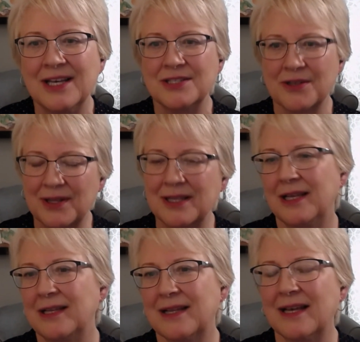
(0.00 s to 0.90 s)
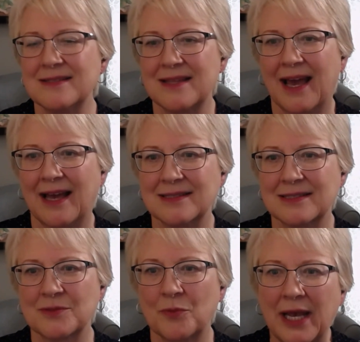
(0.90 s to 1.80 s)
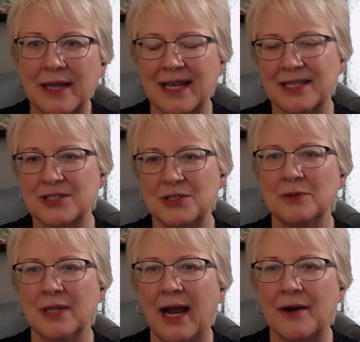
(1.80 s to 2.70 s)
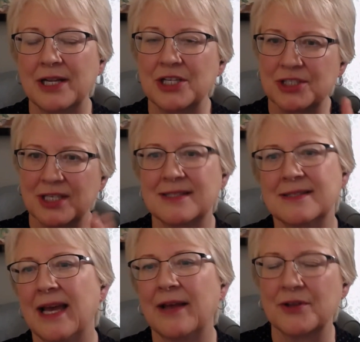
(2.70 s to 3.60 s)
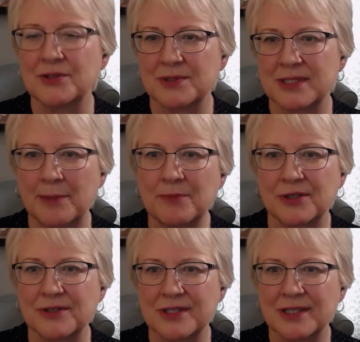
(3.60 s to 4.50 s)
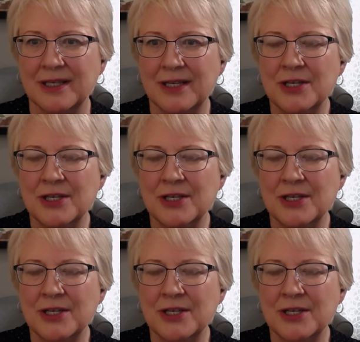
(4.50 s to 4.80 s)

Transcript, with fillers: So it, it does that. It says, wait, that's too loud. And it shuts down those receptors.